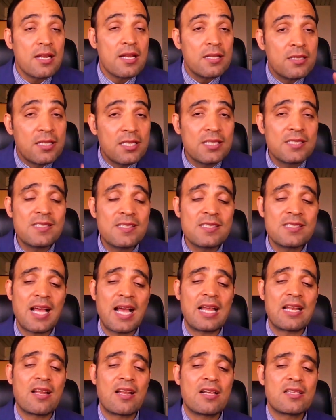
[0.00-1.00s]
this is
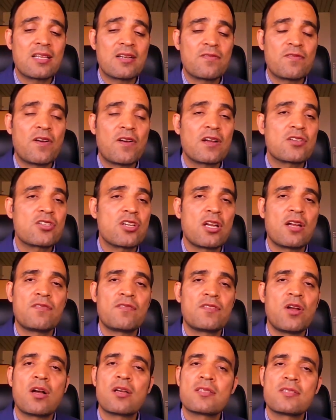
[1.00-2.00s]
another function of
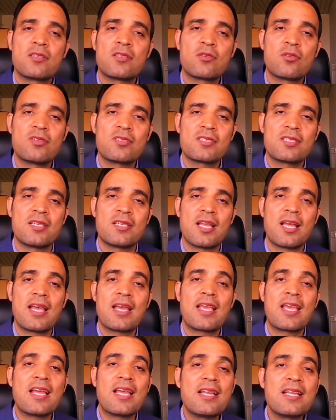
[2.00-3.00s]
the oxytocin.
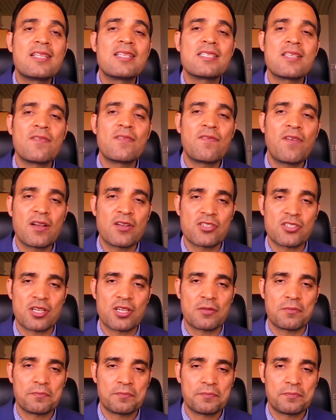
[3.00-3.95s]
Again, it is a function.